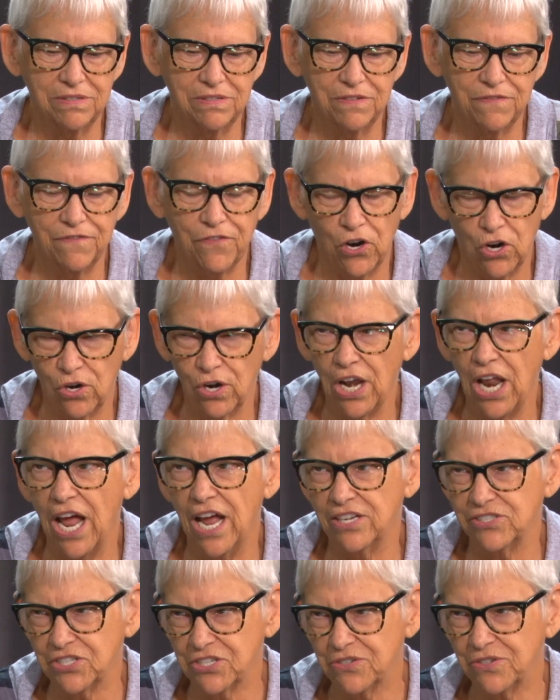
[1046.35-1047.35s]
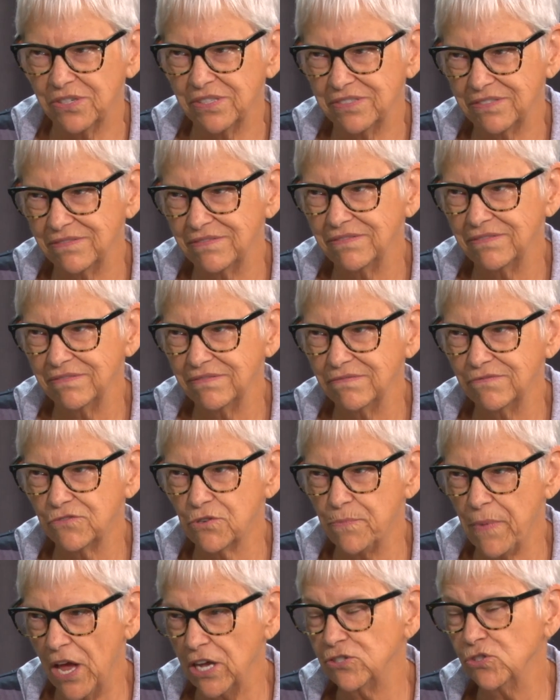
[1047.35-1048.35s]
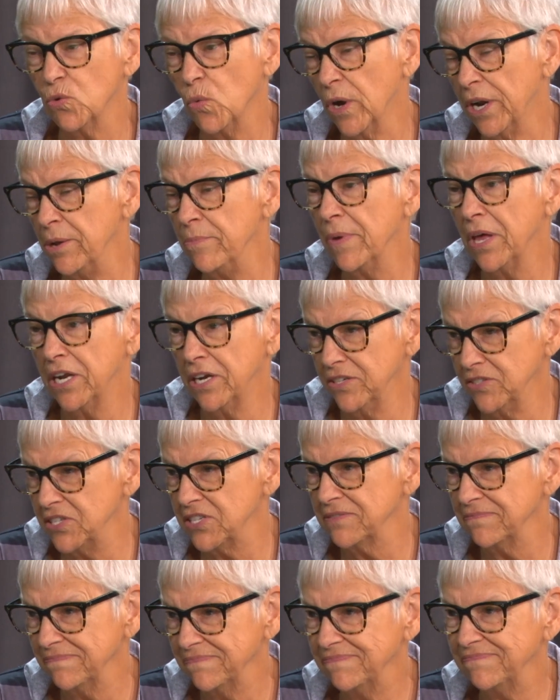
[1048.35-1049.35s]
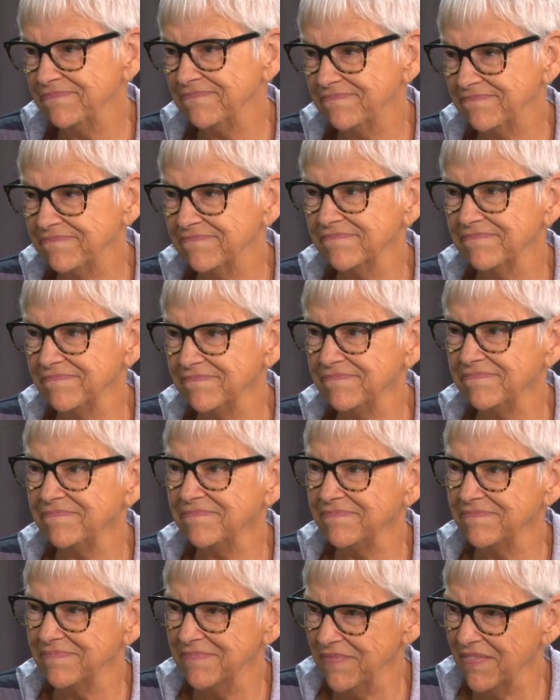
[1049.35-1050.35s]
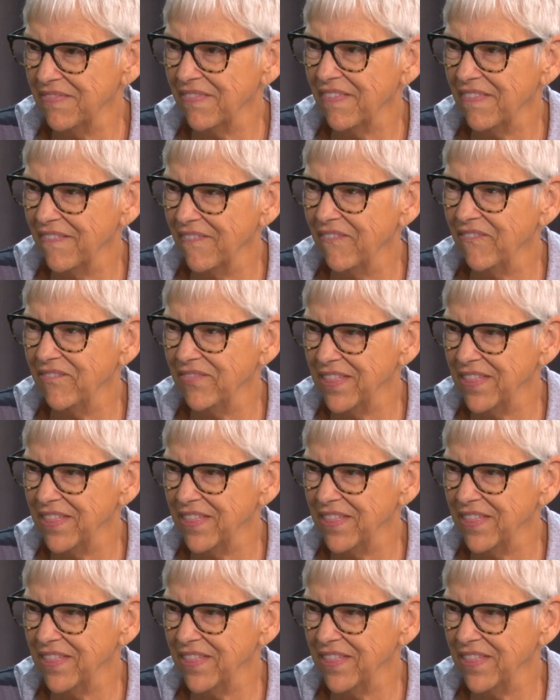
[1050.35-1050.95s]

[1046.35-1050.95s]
fertilizer for about 20 minutes. Right. Get that medium